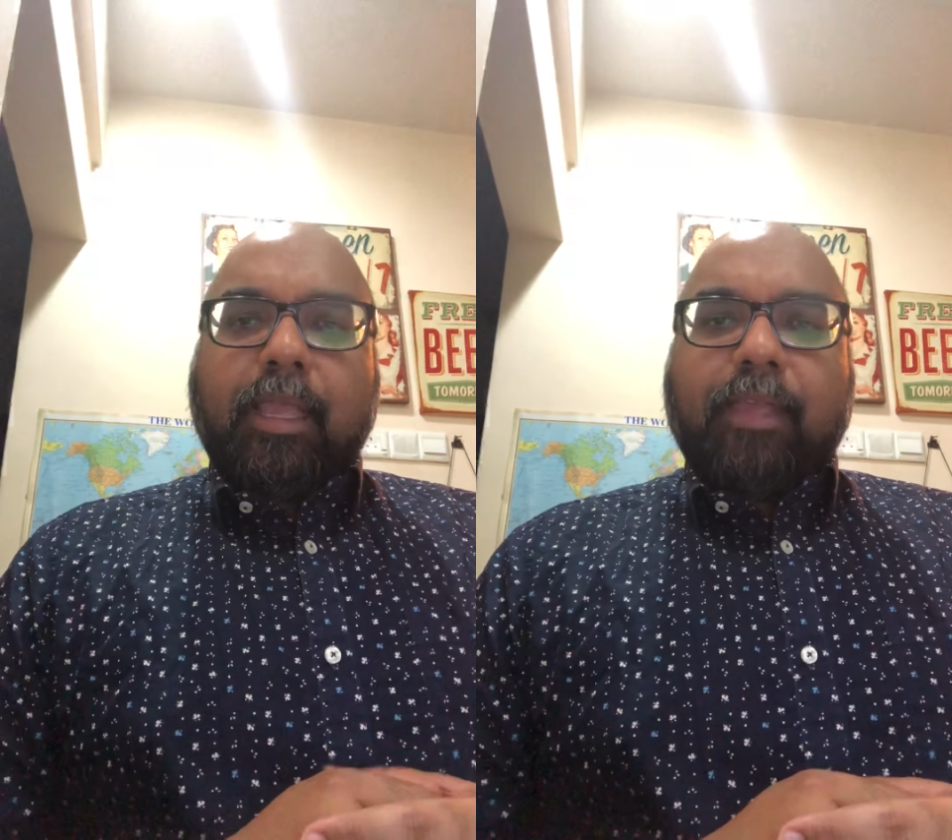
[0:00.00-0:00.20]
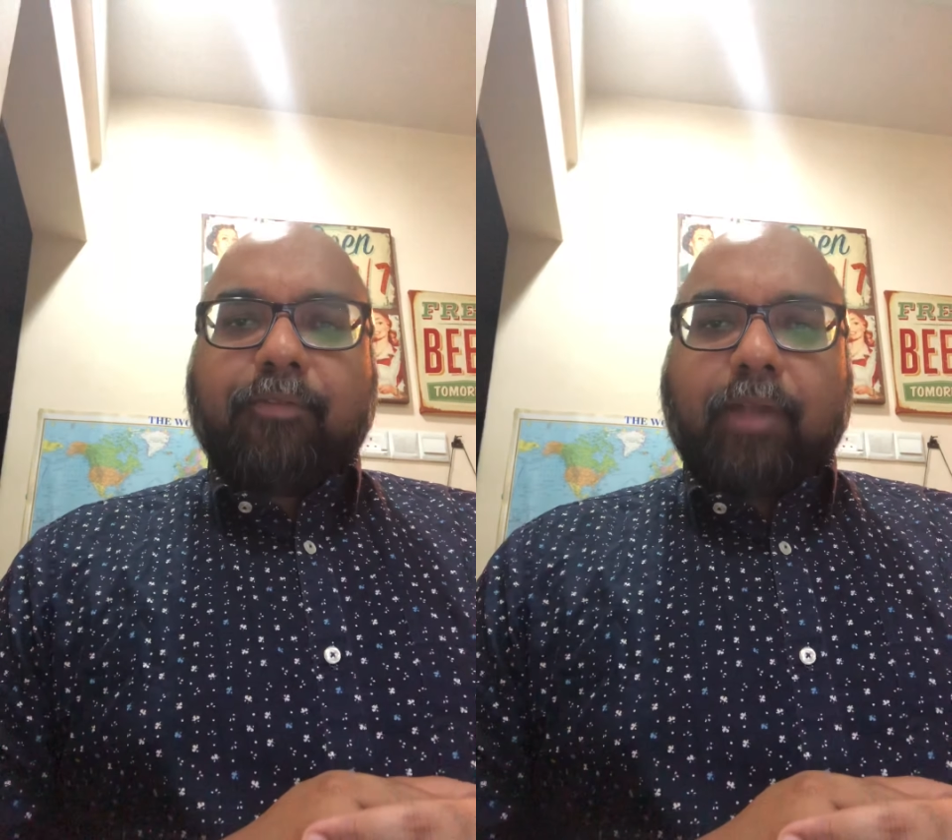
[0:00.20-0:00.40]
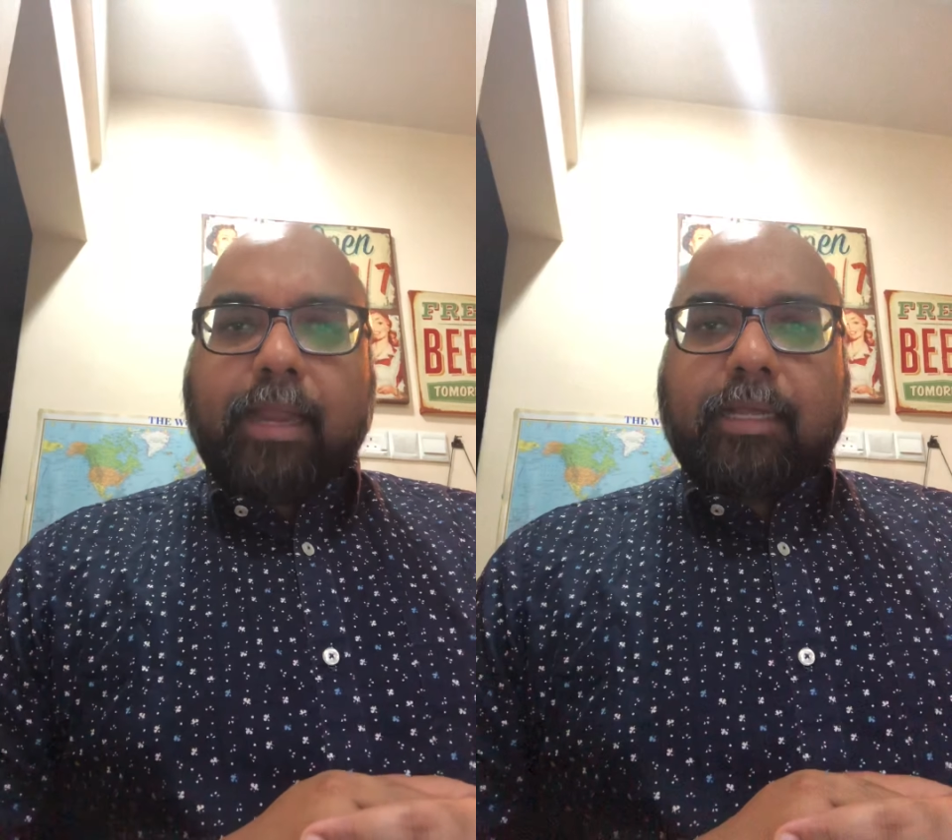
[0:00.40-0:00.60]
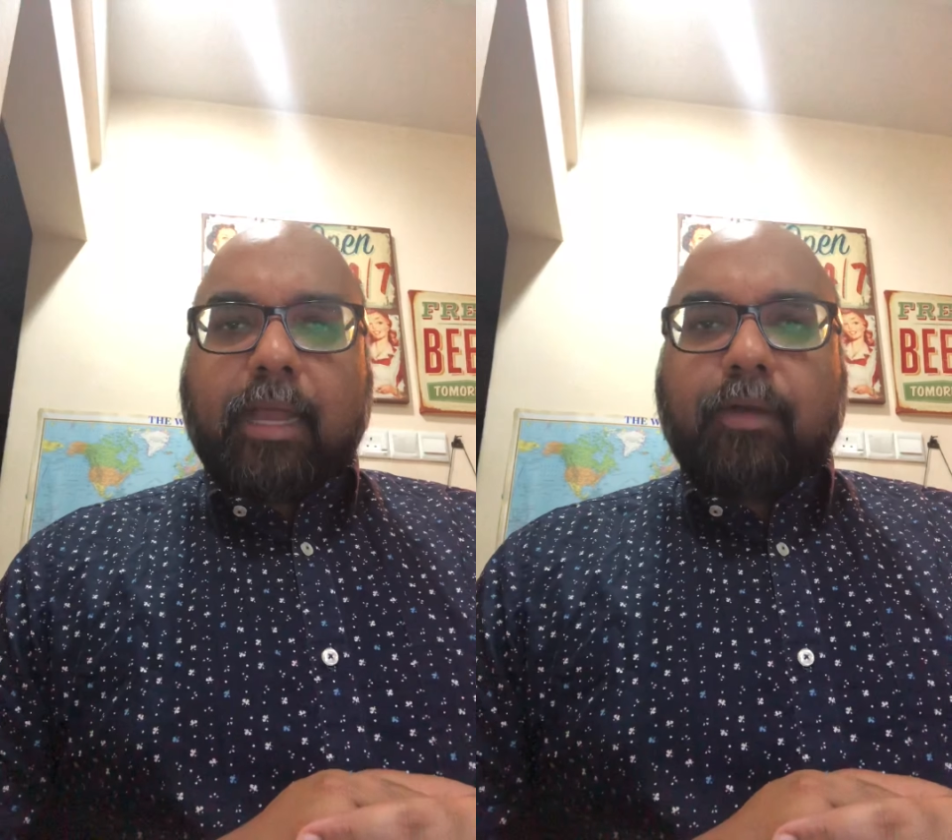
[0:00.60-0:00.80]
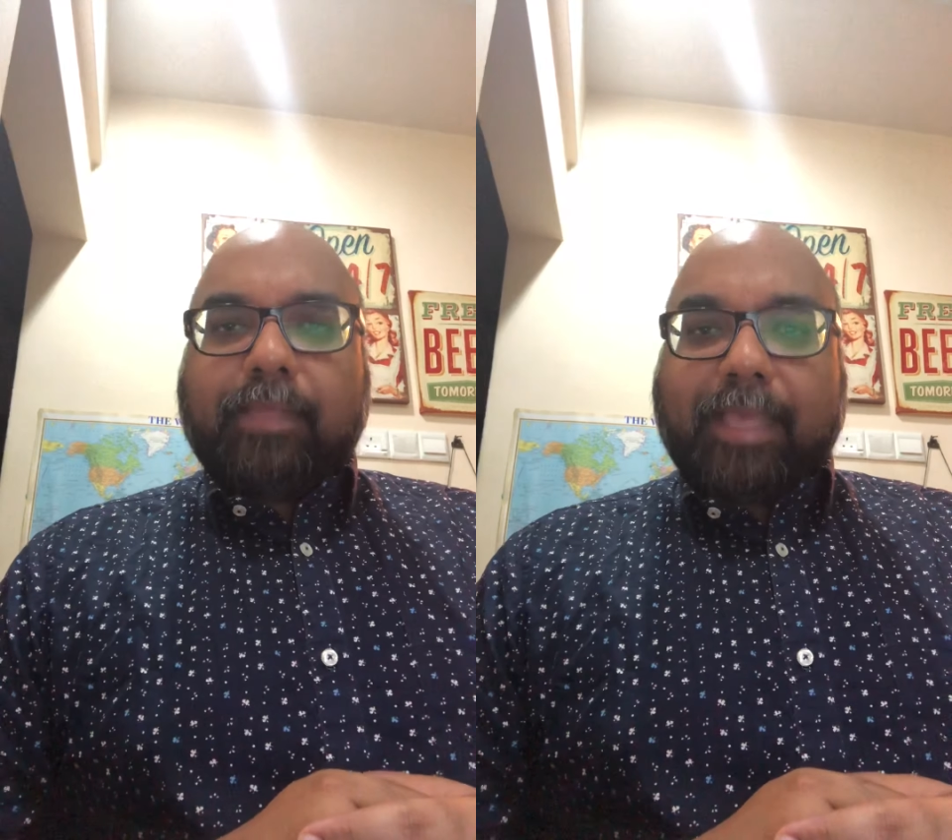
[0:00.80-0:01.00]
If right
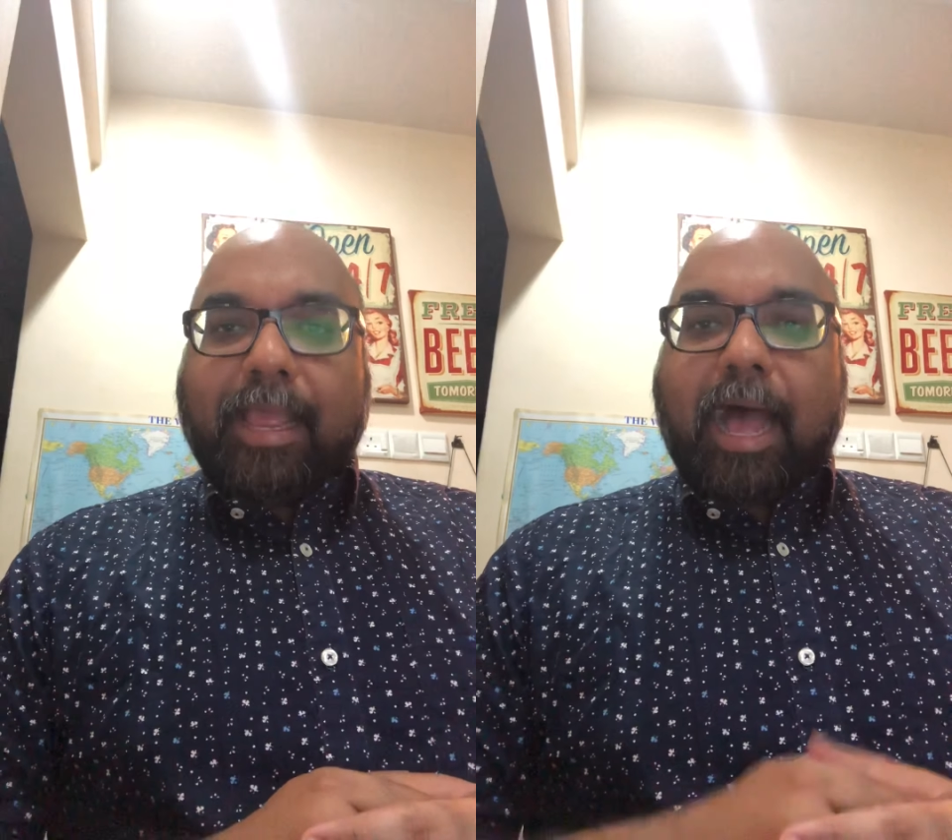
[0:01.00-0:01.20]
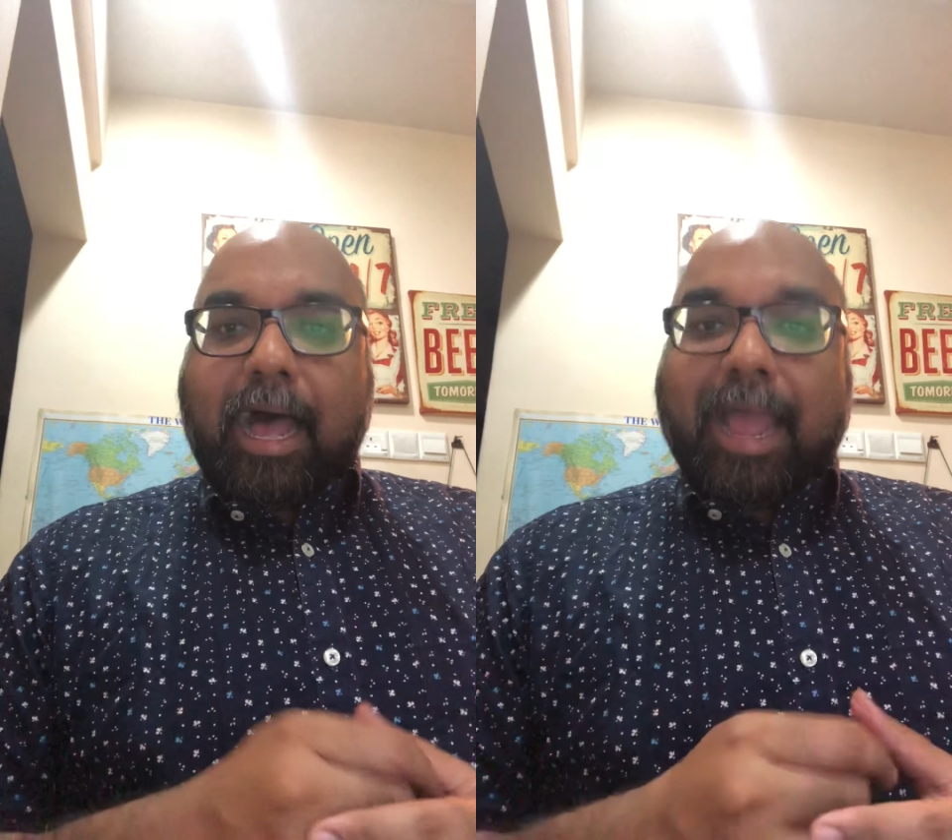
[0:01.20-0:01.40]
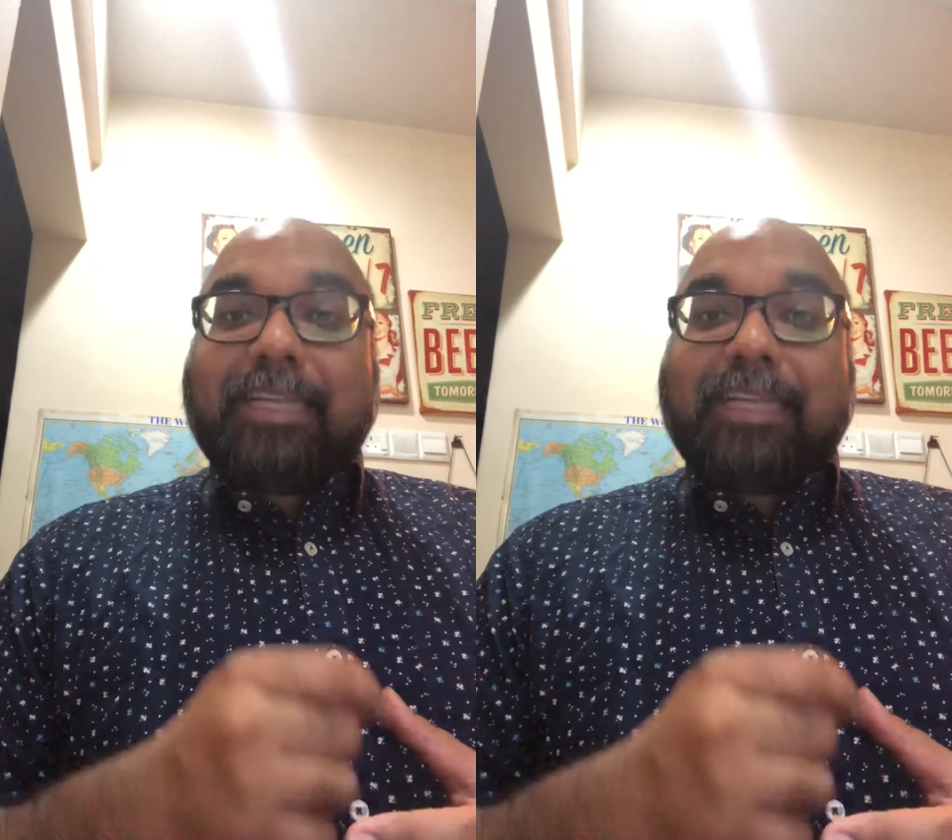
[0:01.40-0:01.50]
now they are